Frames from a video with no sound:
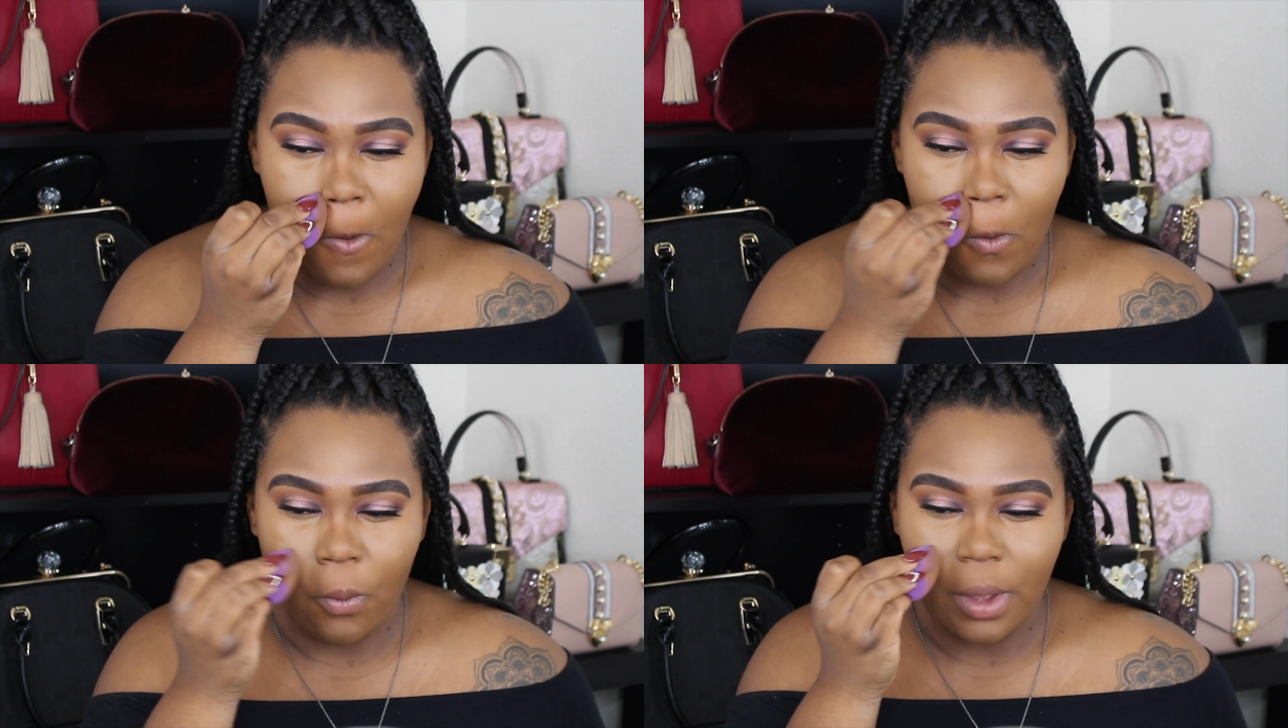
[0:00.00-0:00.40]

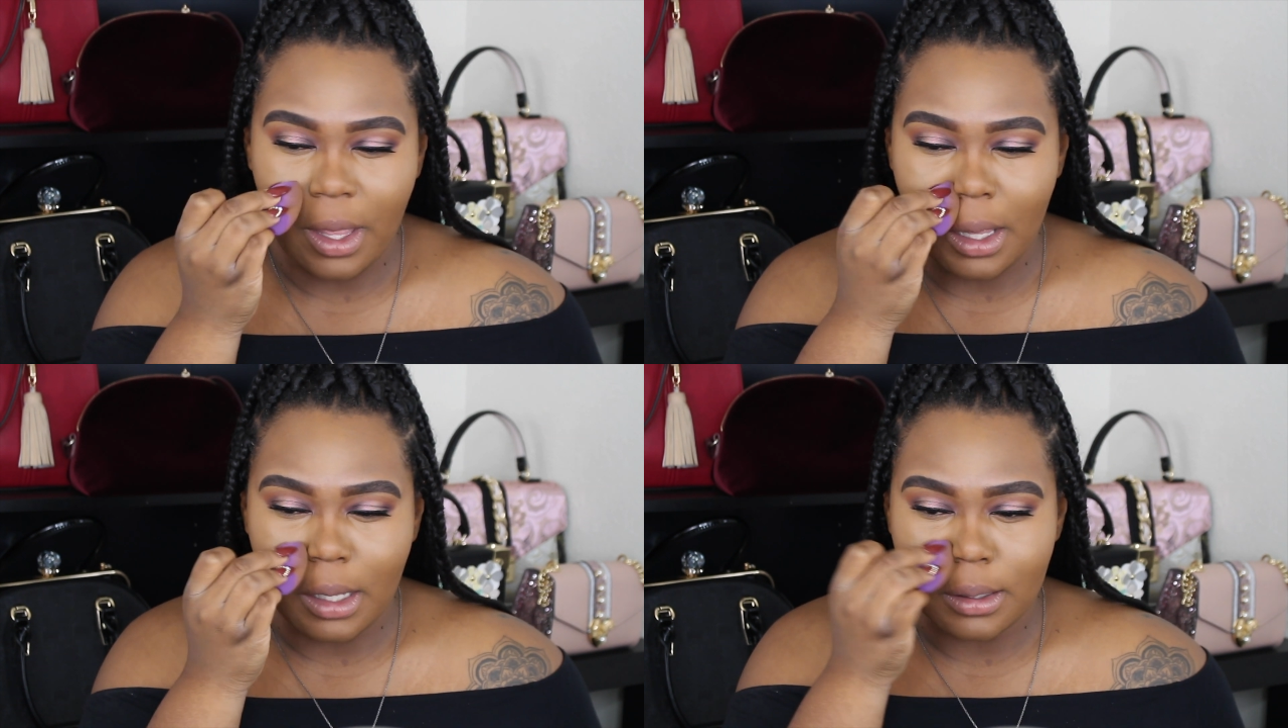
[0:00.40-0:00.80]

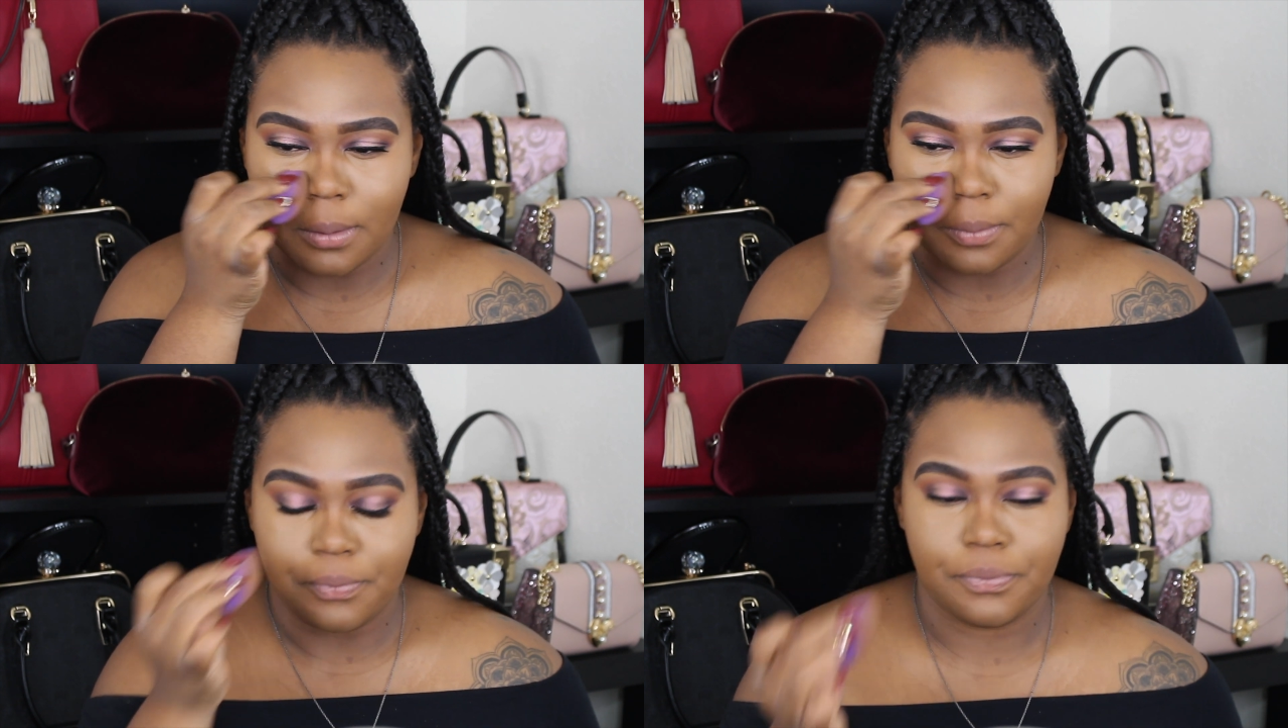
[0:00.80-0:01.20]

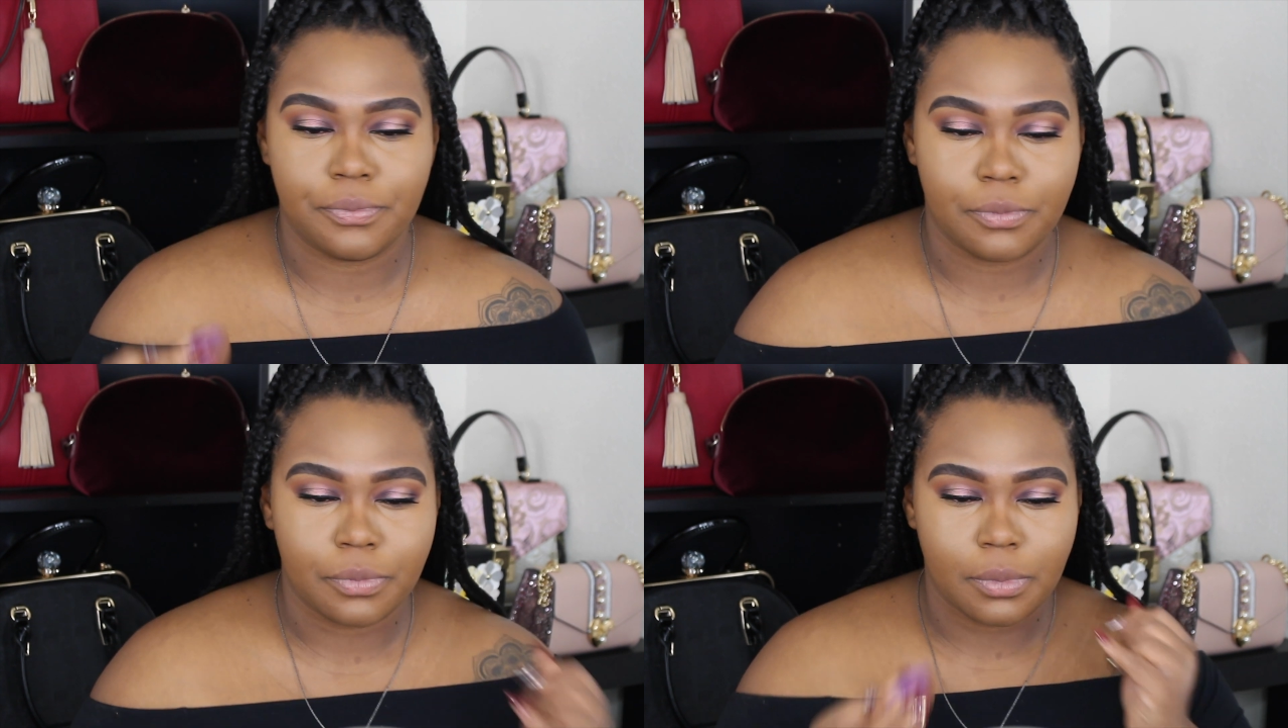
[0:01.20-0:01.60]
when
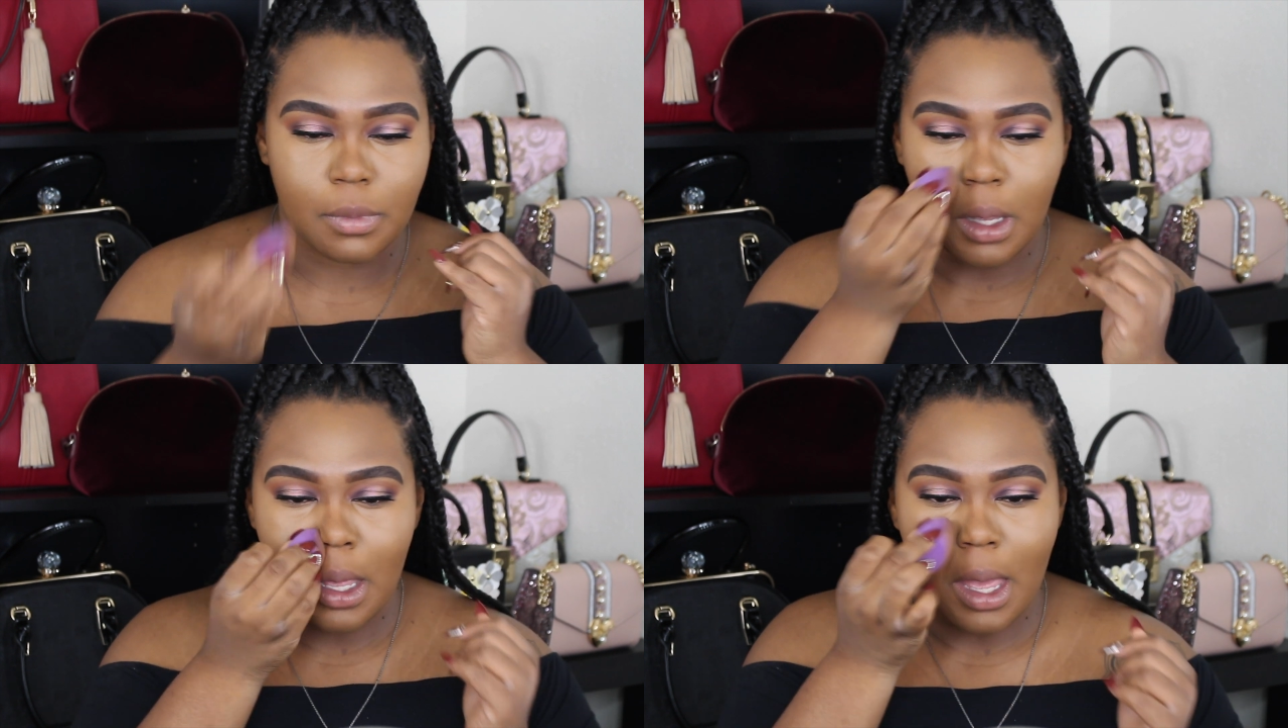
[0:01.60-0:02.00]

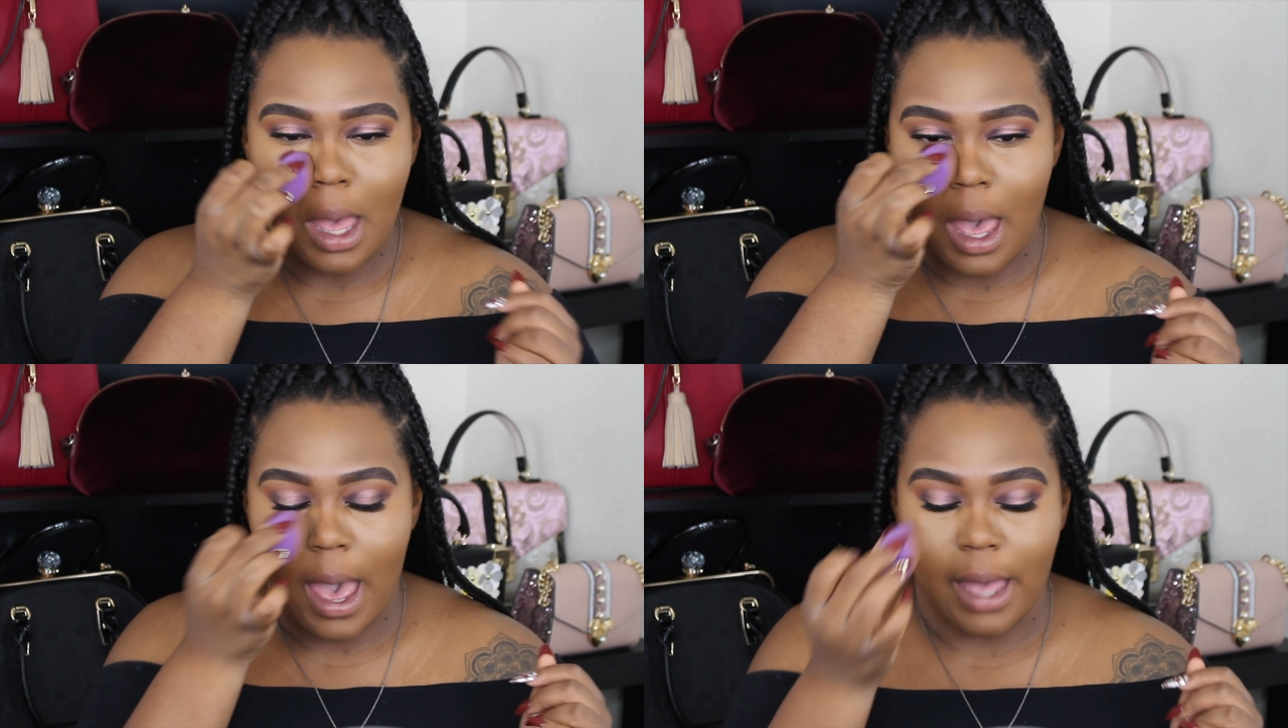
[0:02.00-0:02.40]

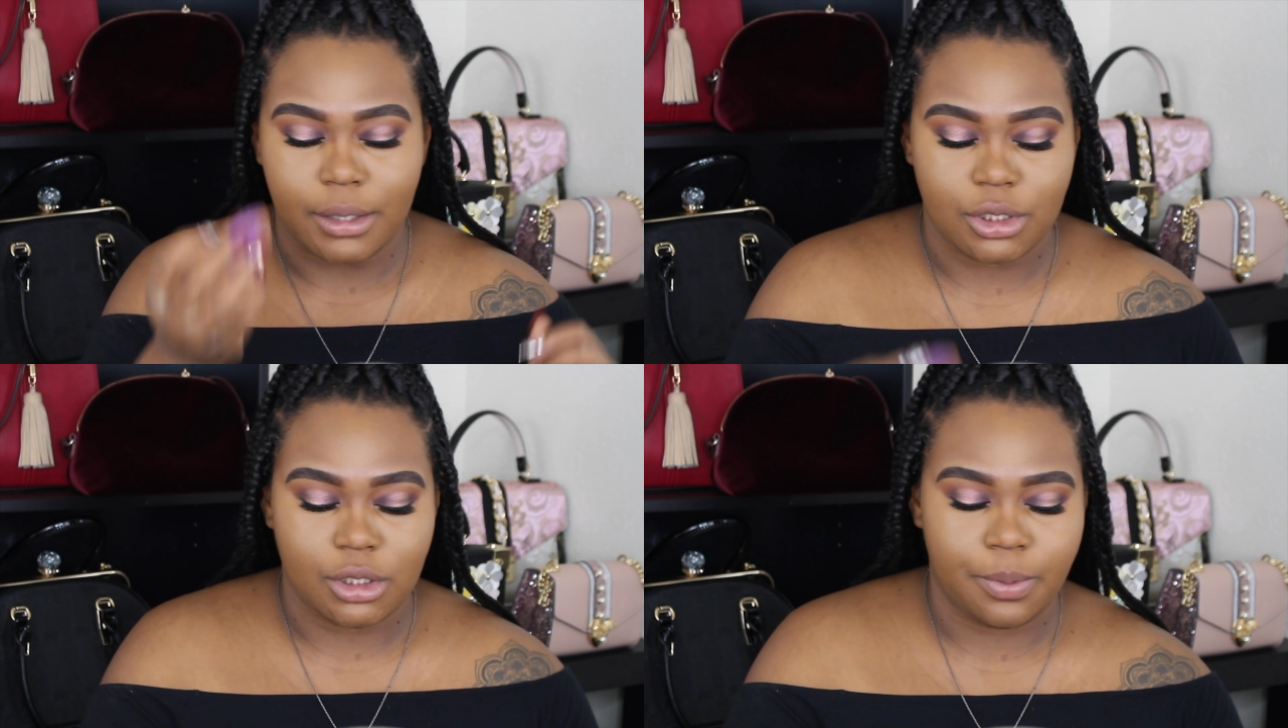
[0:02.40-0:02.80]
I
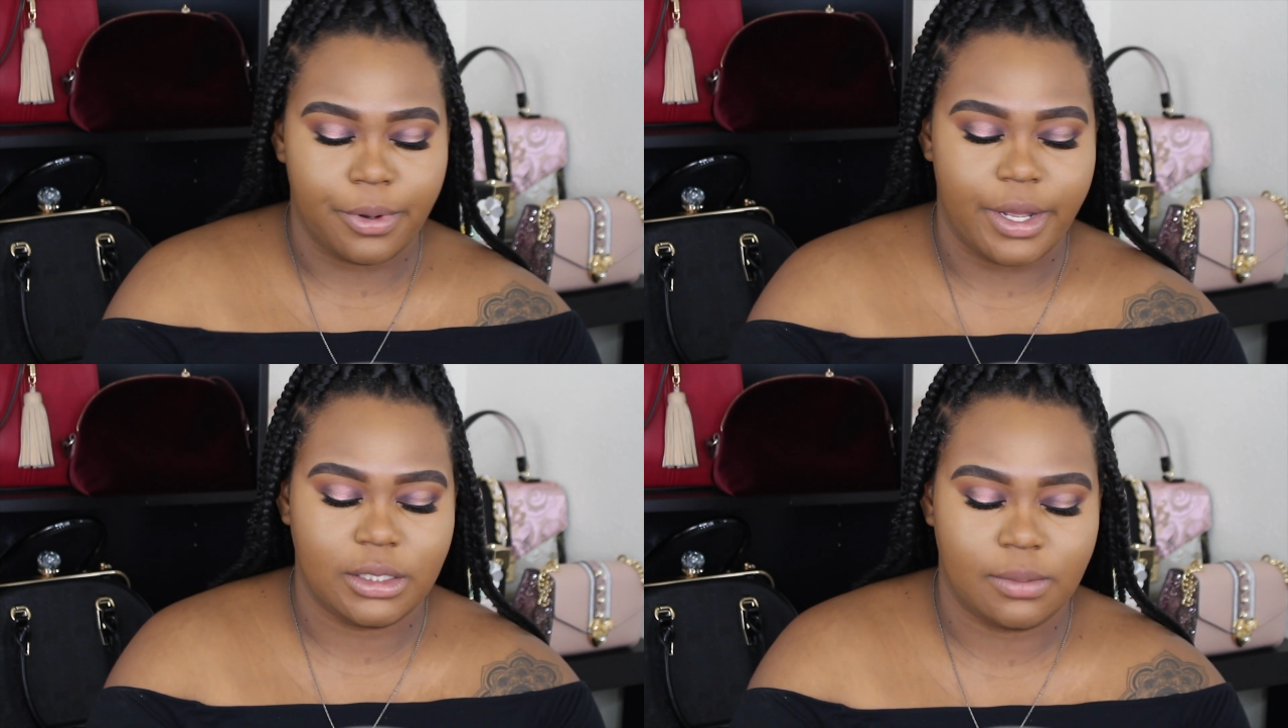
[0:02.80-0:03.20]
just
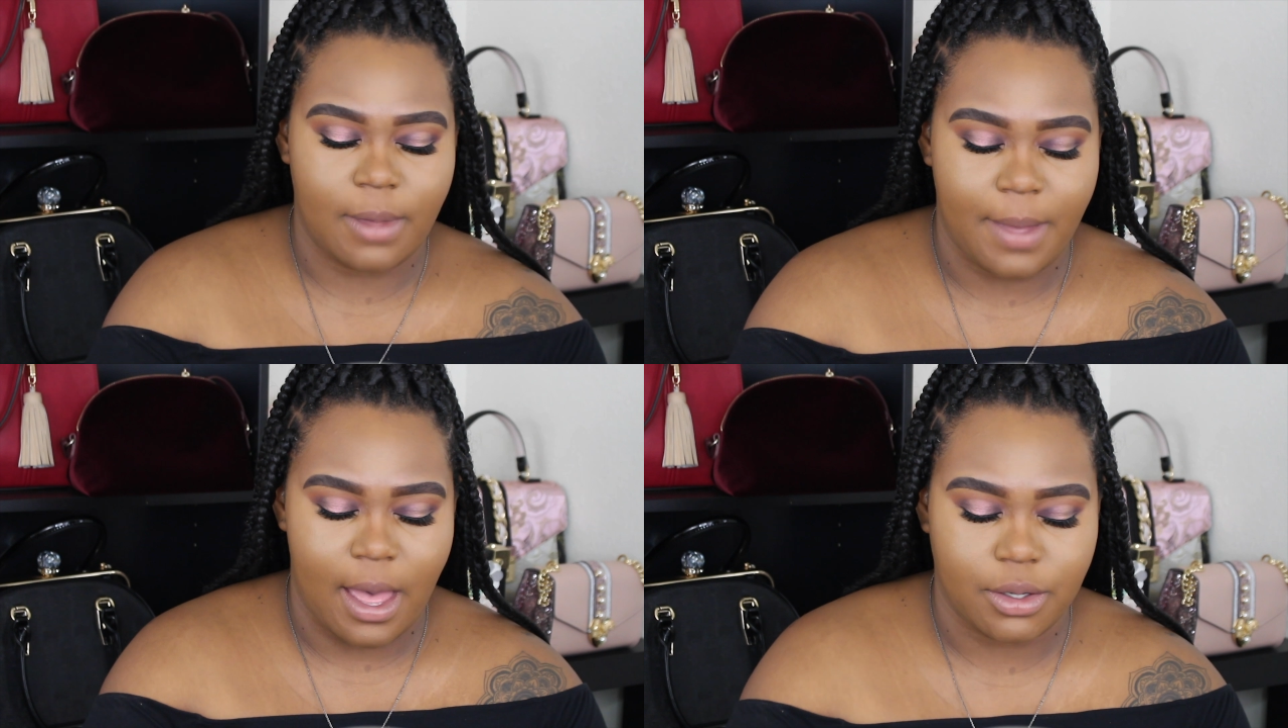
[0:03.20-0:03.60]
press
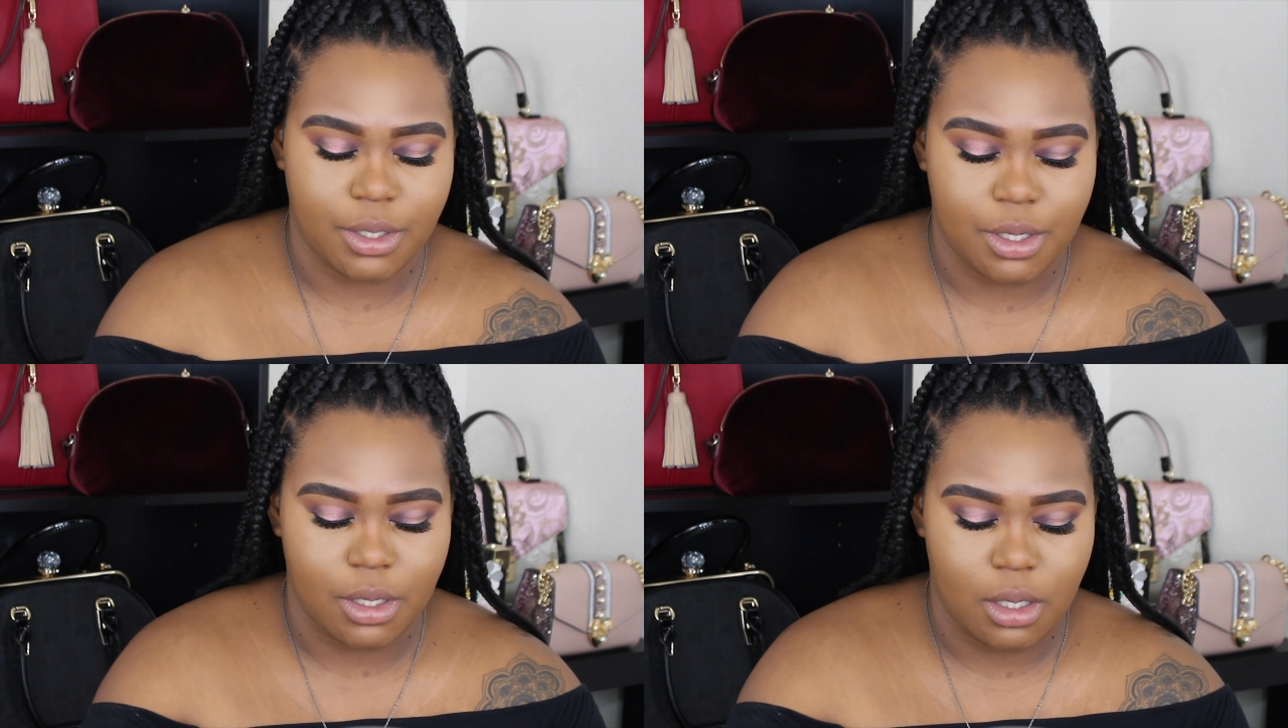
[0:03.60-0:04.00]
my
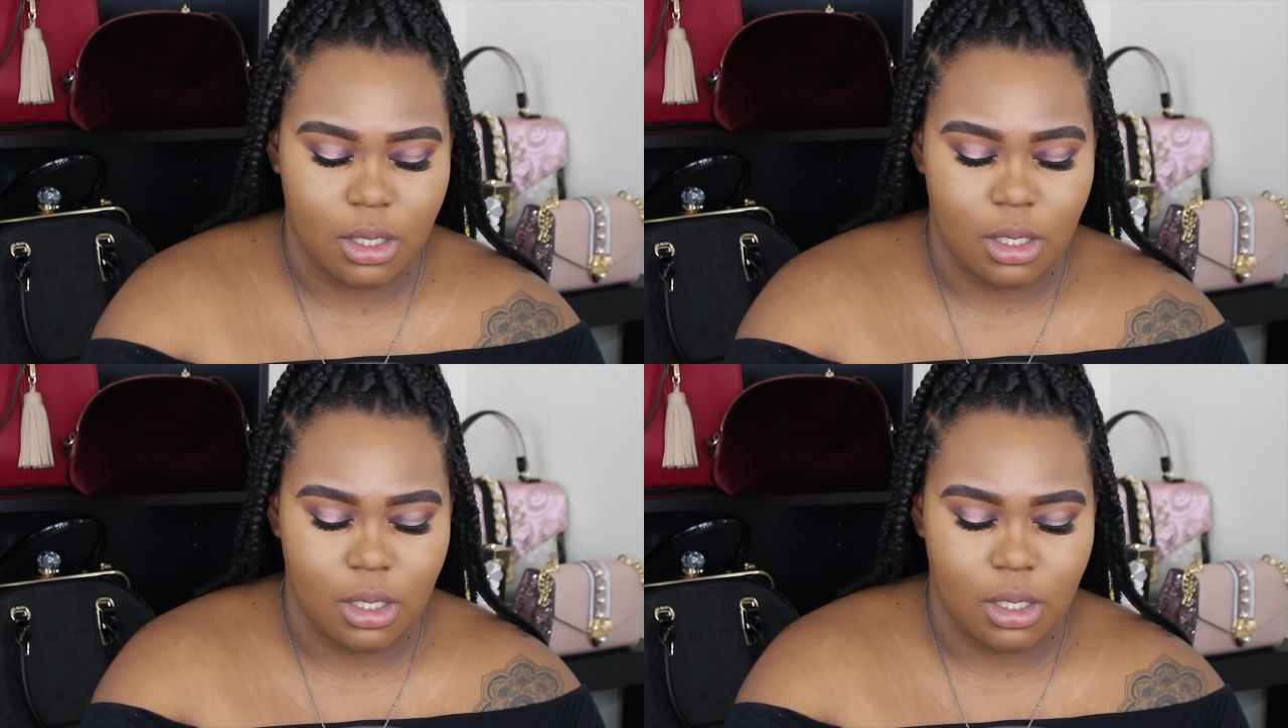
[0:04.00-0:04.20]
powder